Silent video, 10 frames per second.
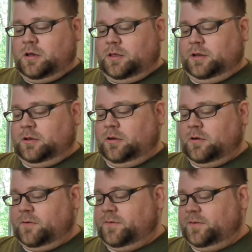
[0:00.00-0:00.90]
the
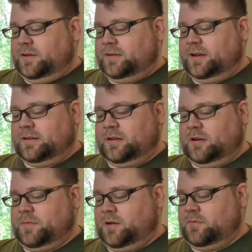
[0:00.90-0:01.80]
256
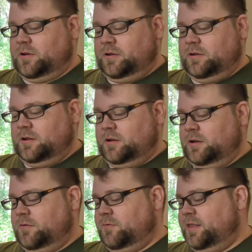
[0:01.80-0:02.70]
gigabyte one, and I
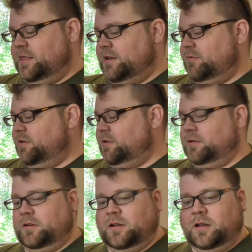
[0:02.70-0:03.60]
didn't want that one
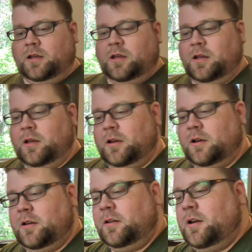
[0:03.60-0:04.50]

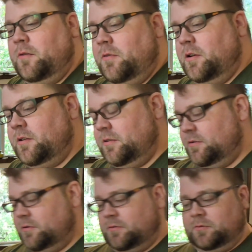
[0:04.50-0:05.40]
because I want to
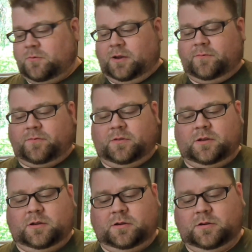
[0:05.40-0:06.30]
wait for
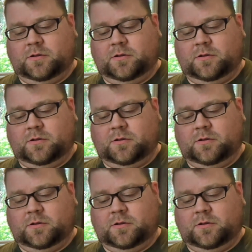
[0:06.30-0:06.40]
the